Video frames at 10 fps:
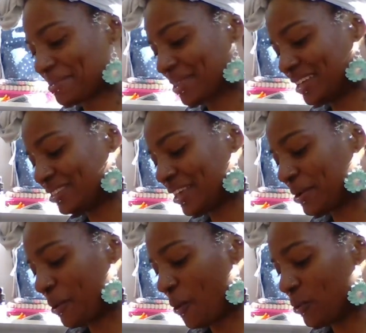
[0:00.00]
It's like
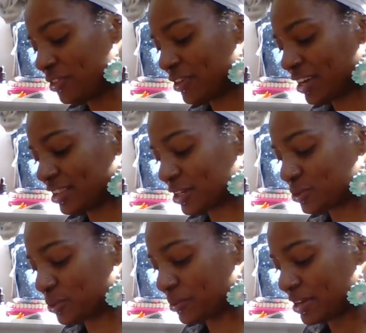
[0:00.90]
the only thing I like
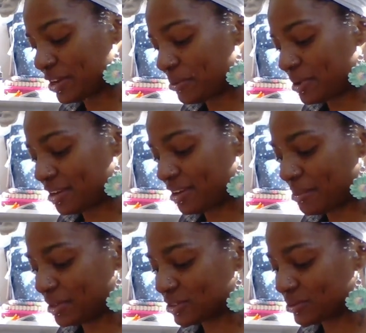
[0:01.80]
doing right now, but I
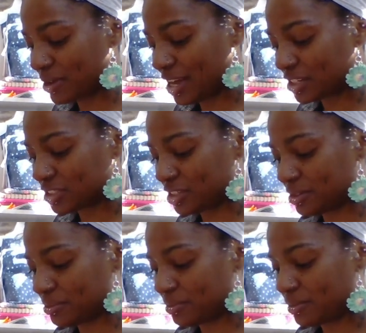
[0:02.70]
miss actually